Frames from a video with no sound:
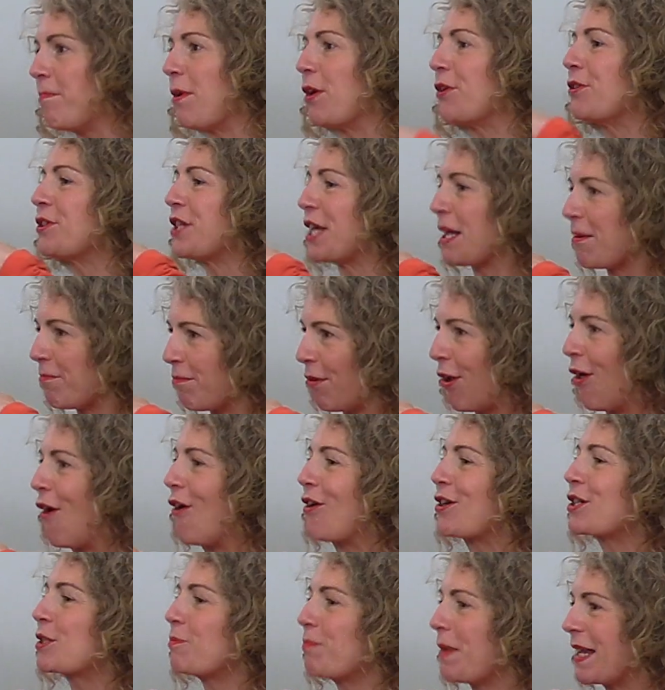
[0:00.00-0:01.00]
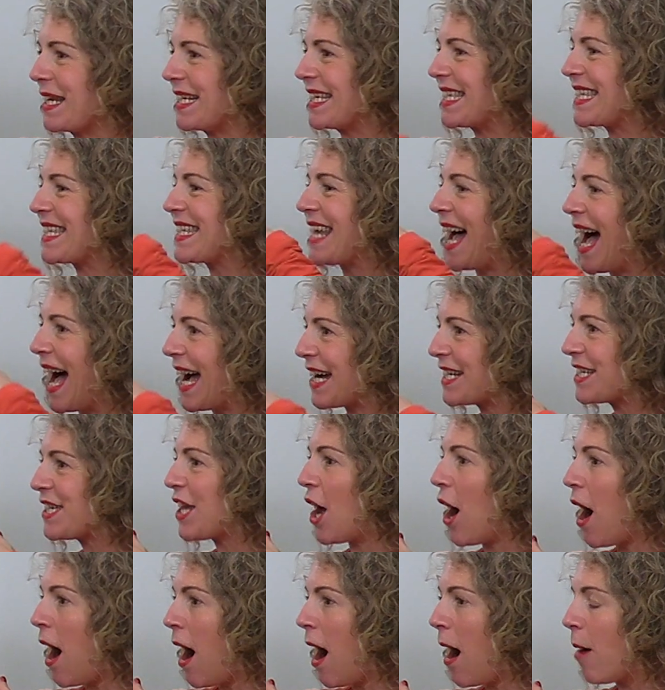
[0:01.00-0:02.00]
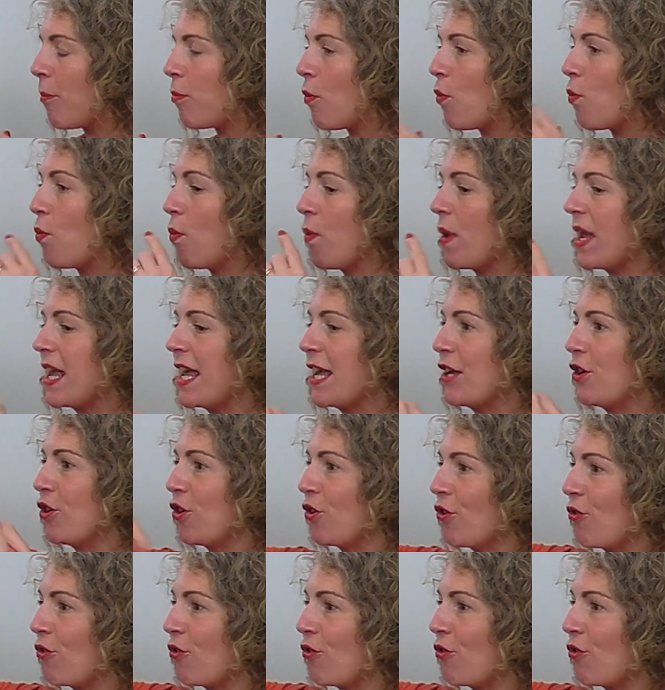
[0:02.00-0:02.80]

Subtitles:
building blocks being stacked up. We